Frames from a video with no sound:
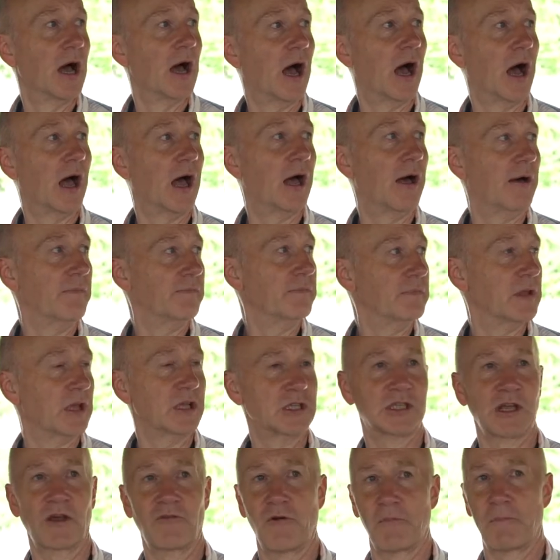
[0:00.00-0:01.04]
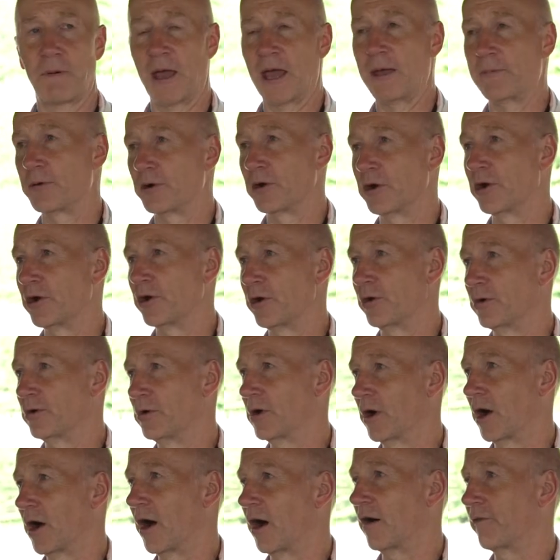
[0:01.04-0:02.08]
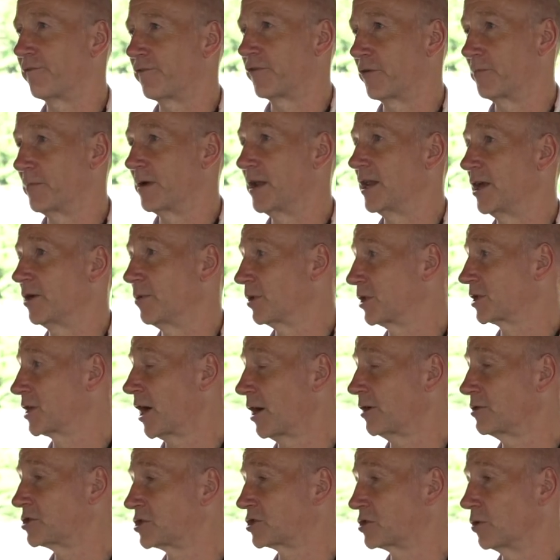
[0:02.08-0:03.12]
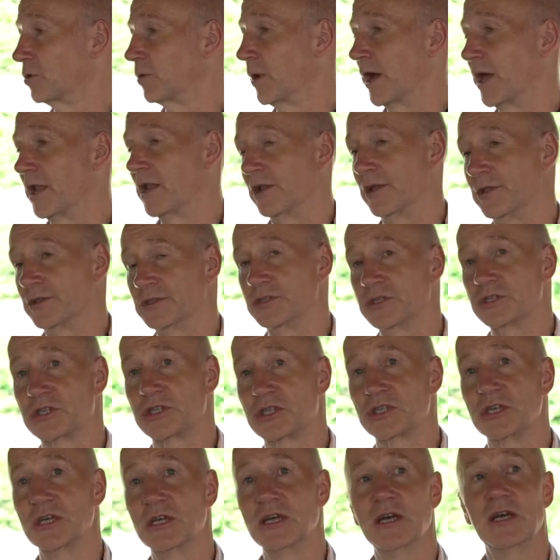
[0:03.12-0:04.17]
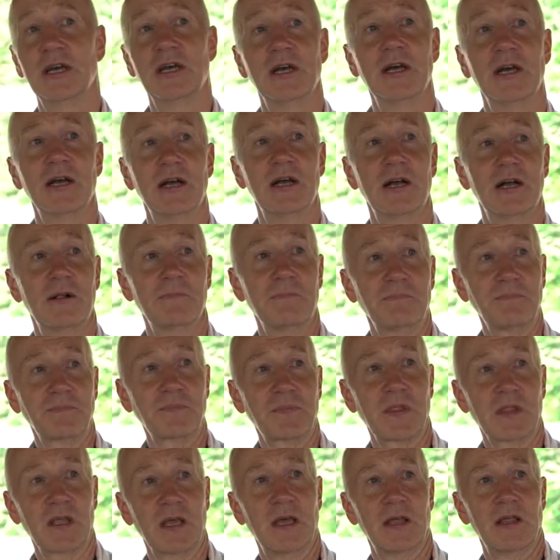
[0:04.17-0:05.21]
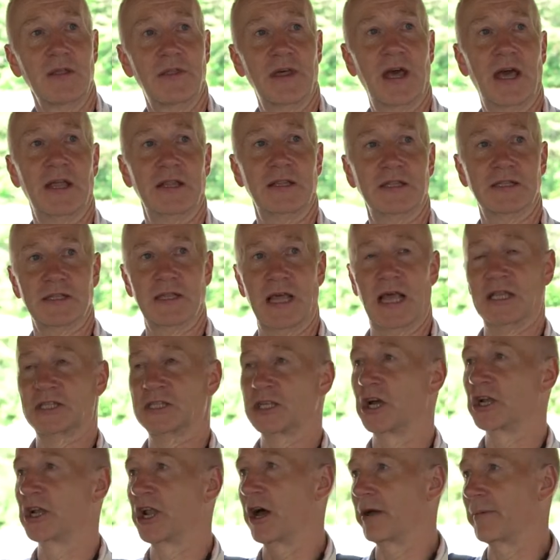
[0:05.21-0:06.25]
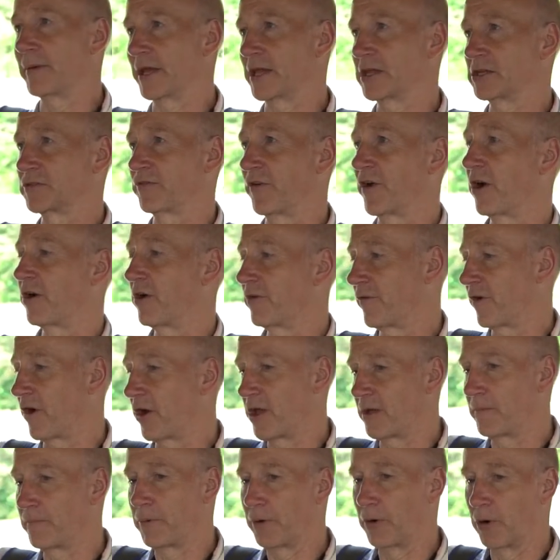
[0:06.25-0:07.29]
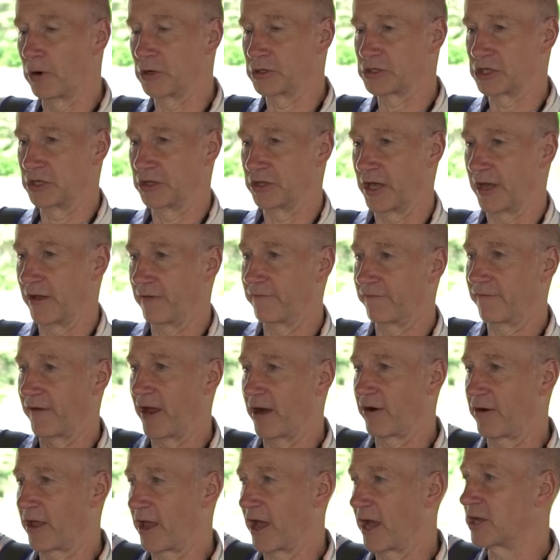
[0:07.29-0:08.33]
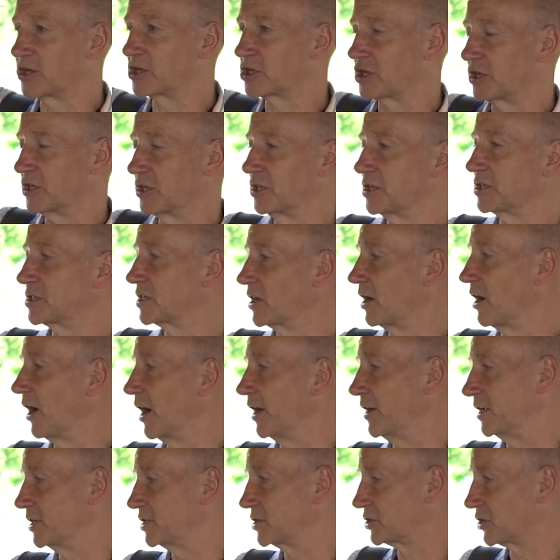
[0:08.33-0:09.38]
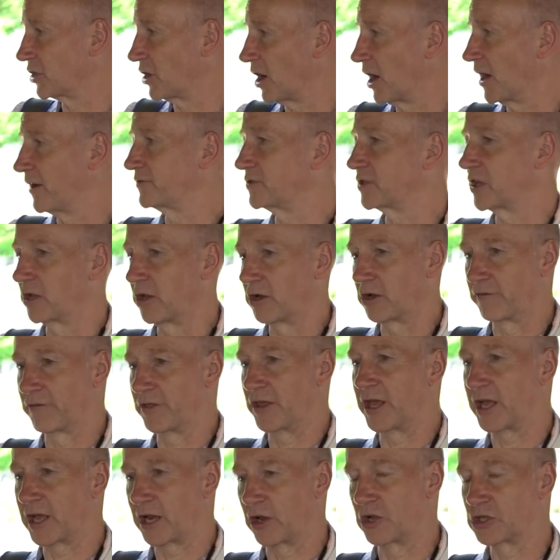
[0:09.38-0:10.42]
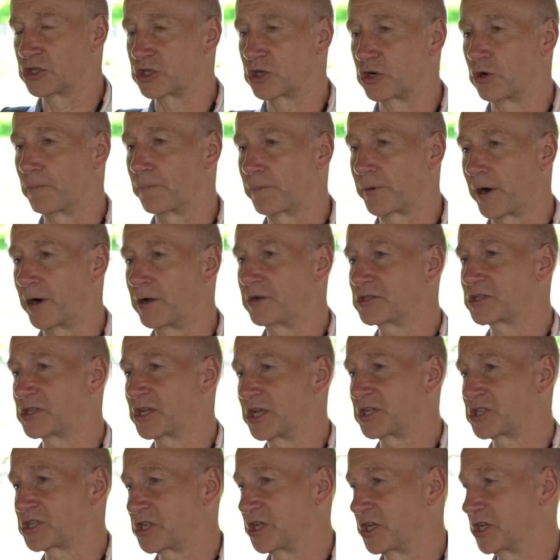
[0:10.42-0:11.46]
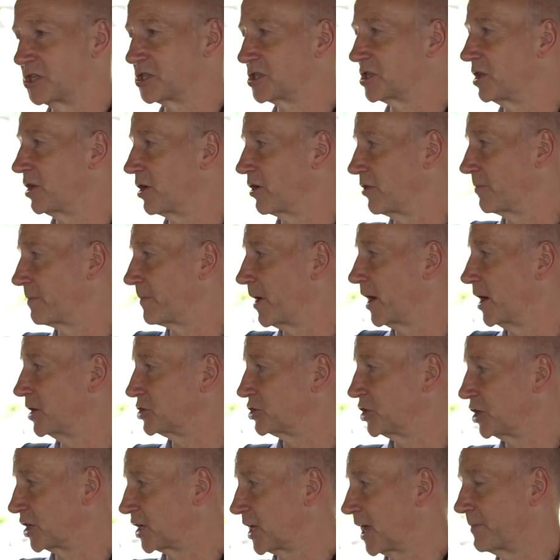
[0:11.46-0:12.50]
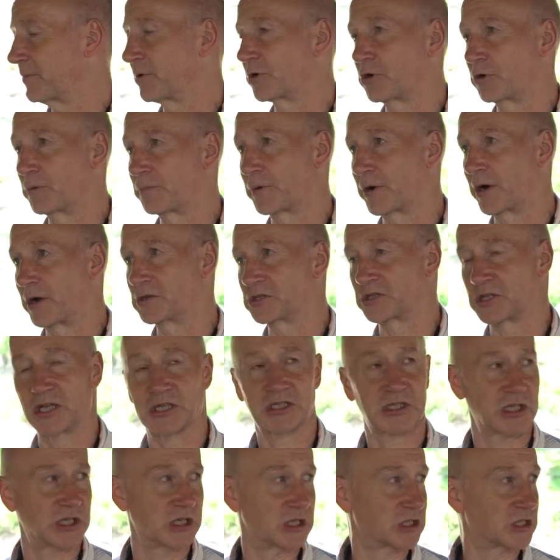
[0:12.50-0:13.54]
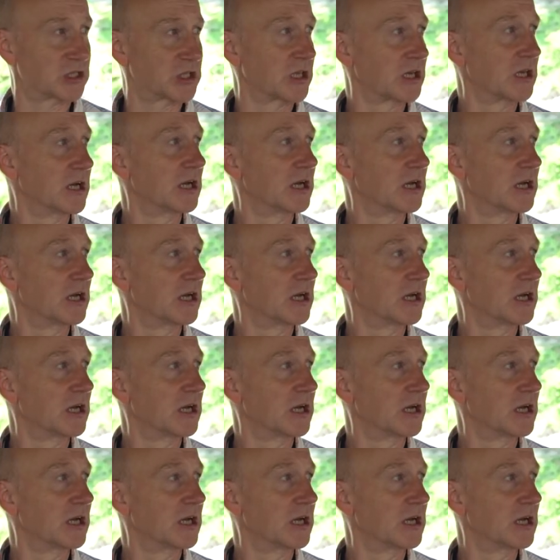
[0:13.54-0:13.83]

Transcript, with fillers: Um, and so for people who aren't familiar with coastal wetlands, that, that dynamic is very, very important. That variation in the tide, it drives a lot of the ecological processes, a lot of the biogeochemical processes.